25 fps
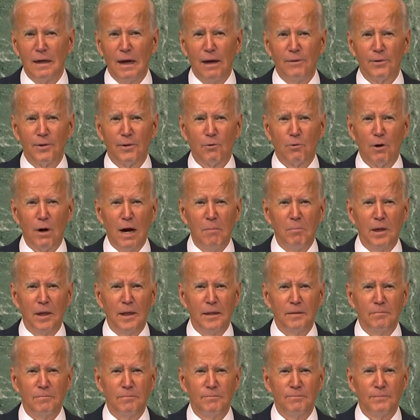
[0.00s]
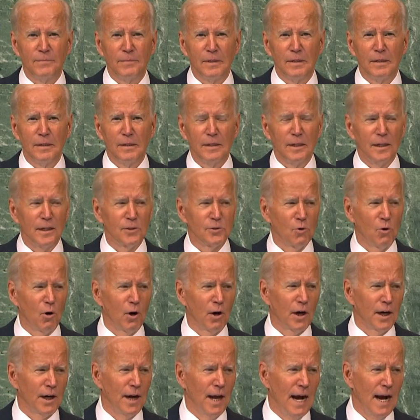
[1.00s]
and the Kremlin is
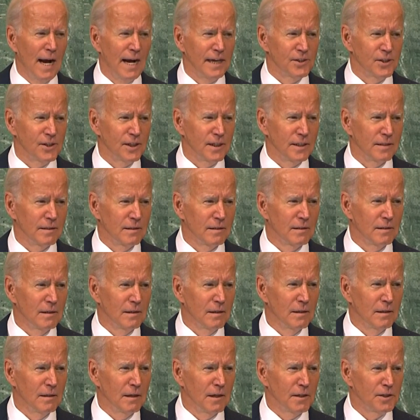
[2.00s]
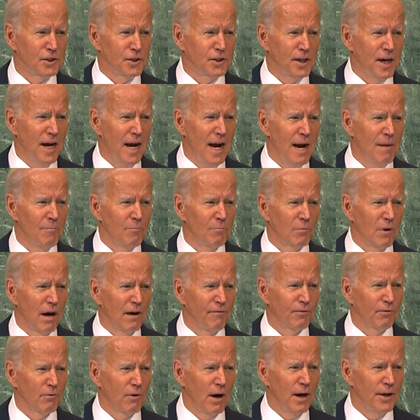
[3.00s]
organizing a sham
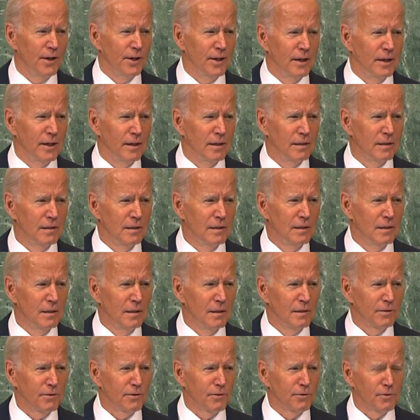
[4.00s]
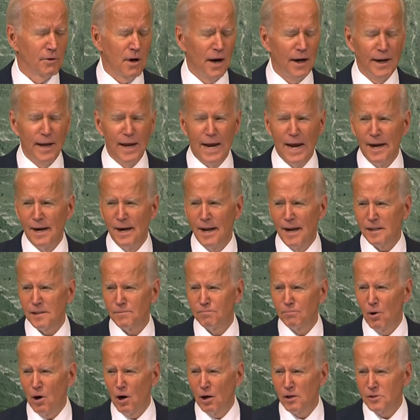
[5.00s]
referenda to try to annex
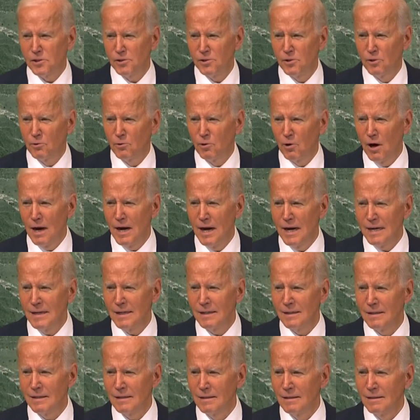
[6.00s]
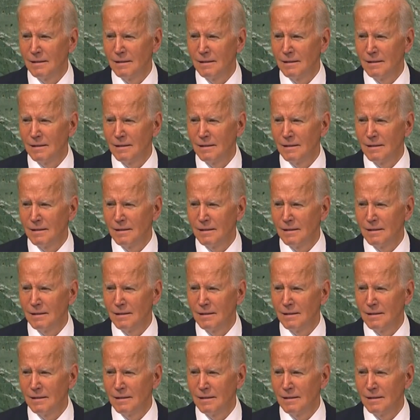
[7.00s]
parts of Ukraine,